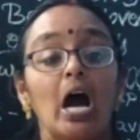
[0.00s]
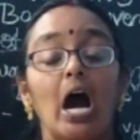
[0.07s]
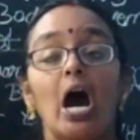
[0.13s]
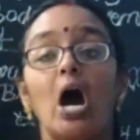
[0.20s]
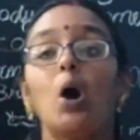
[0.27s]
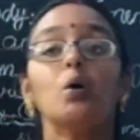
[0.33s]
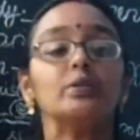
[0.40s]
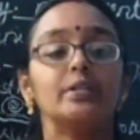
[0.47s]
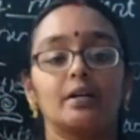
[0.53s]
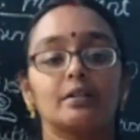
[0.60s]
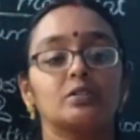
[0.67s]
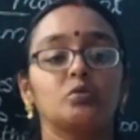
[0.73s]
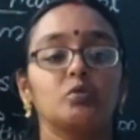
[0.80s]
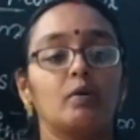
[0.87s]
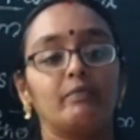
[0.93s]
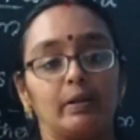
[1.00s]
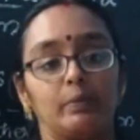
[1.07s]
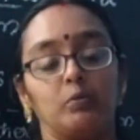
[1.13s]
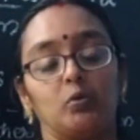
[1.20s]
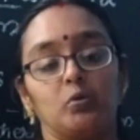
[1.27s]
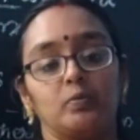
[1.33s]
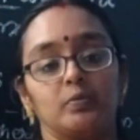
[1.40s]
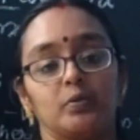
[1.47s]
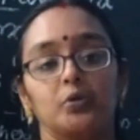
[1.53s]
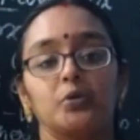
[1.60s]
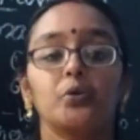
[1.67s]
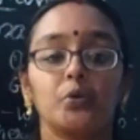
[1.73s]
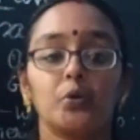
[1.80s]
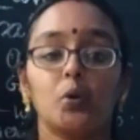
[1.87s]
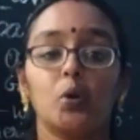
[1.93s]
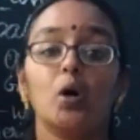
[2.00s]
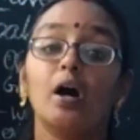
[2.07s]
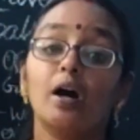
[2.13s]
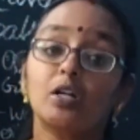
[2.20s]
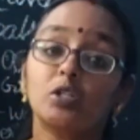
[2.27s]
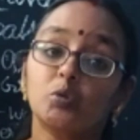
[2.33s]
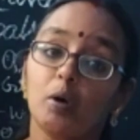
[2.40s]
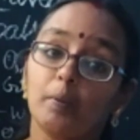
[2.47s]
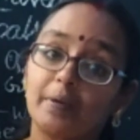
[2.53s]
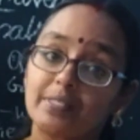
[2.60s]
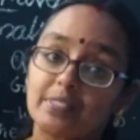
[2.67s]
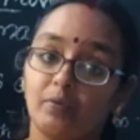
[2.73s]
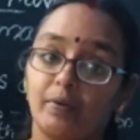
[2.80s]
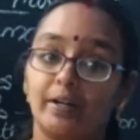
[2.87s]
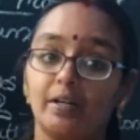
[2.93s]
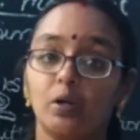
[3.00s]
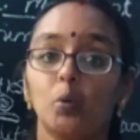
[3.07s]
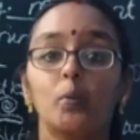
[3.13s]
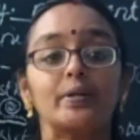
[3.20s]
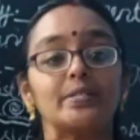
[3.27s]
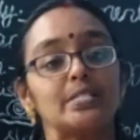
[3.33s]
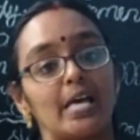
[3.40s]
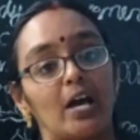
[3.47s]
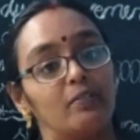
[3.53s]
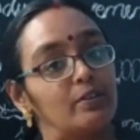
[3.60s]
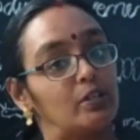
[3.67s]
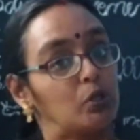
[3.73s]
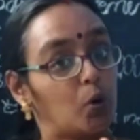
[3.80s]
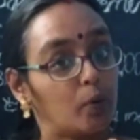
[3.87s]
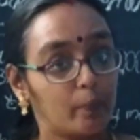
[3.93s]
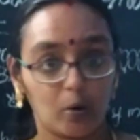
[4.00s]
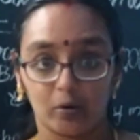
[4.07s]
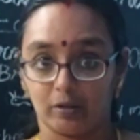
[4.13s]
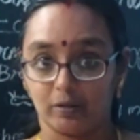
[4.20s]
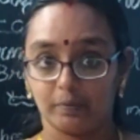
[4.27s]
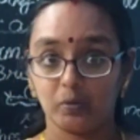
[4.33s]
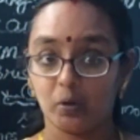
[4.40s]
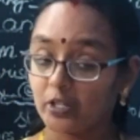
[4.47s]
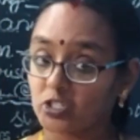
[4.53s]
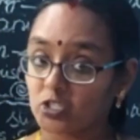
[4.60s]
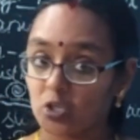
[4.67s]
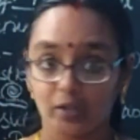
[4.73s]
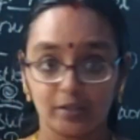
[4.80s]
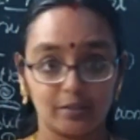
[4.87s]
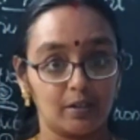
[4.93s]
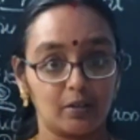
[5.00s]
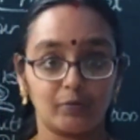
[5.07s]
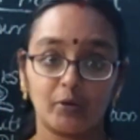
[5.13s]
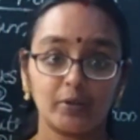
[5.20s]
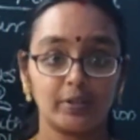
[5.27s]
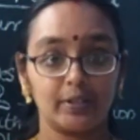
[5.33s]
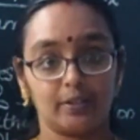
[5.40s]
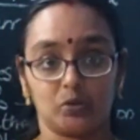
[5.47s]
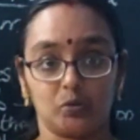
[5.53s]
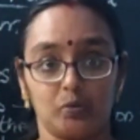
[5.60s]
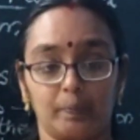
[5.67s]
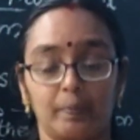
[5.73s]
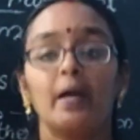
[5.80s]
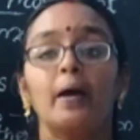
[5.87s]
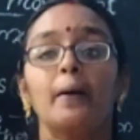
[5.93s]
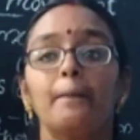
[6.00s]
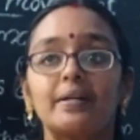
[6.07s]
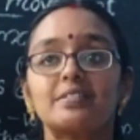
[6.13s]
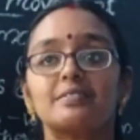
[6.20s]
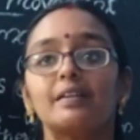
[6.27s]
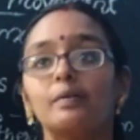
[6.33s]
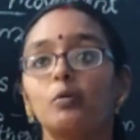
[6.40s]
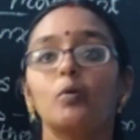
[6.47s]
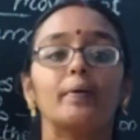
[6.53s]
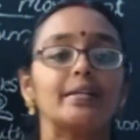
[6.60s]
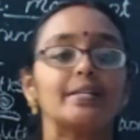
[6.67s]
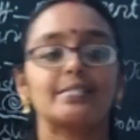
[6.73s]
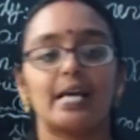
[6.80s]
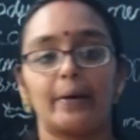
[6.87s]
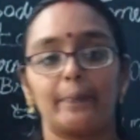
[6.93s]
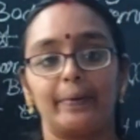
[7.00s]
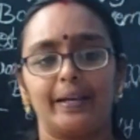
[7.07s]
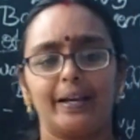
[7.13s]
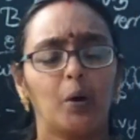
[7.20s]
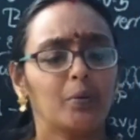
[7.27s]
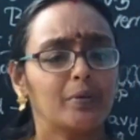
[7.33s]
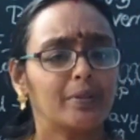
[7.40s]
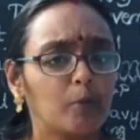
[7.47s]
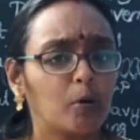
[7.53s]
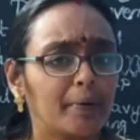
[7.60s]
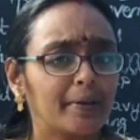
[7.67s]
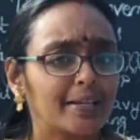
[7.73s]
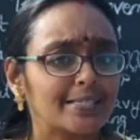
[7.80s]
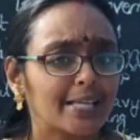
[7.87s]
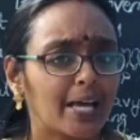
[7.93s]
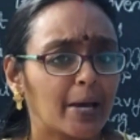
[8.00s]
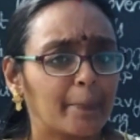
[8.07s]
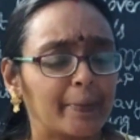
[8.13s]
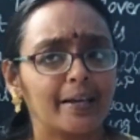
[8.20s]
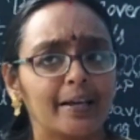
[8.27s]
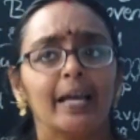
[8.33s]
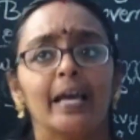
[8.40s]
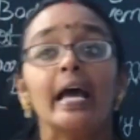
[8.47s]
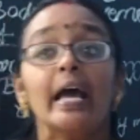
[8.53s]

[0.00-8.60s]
How the earthworm will move? You know, earthworm is the one which is having no bone. Bone is not there for the earthworm. But still movement is happening. How the movement is happening?